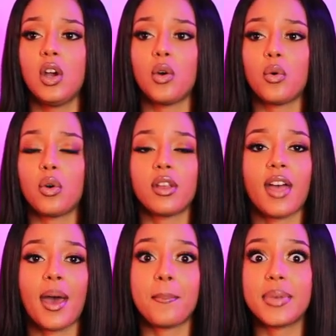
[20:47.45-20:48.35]
or
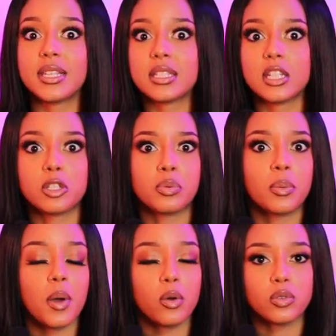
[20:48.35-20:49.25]
that business
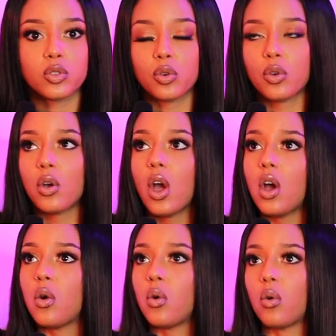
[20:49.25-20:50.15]
proposal
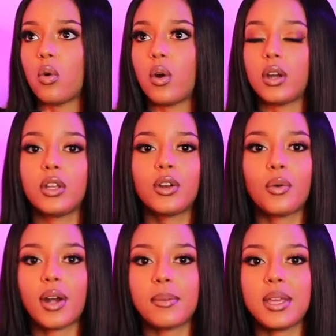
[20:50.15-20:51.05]
or you know
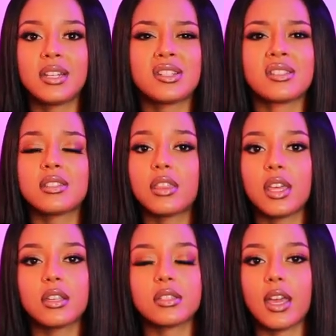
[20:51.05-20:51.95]
what I mean? Just
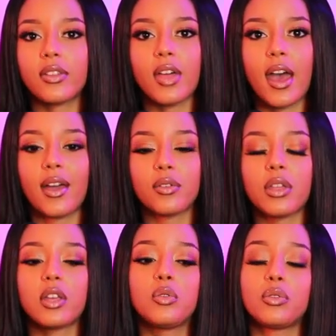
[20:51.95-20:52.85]
things like that
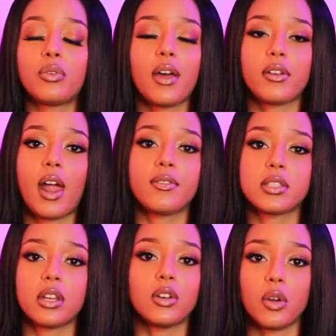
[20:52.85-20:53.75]
that you would rather have
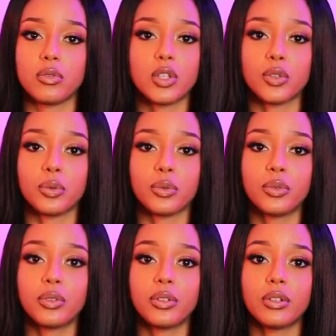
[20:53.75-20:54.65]
said no to.
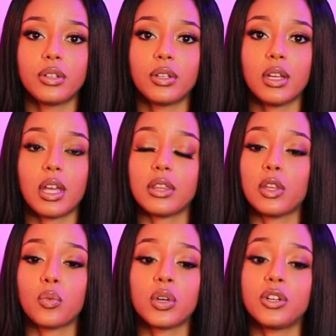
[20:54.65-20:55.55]
And
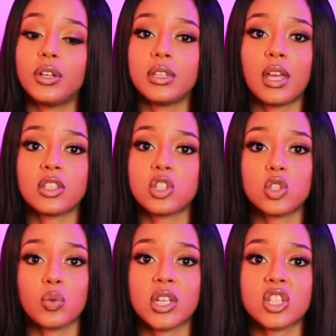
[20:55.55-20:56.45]
then when you're in that
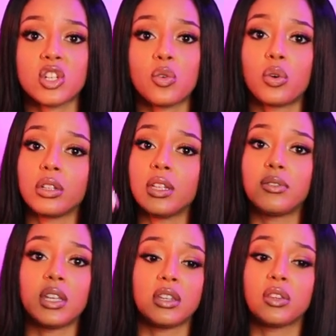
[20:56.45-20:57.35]
situation or
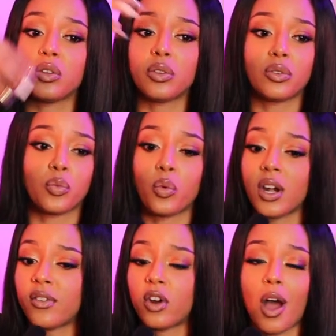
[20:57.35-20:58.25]
living
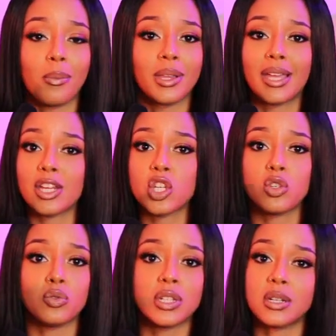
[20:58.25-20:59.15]
whatever
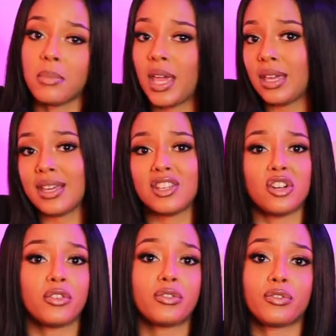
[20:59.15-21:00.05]
obligation you did make,
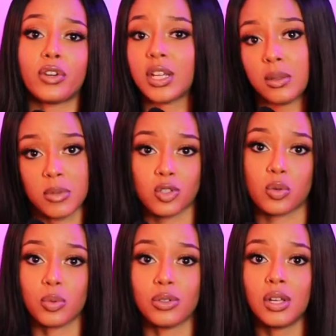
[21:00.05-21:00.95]
you're freaking
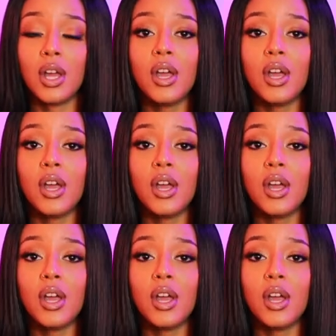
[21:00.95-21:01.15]
miserable.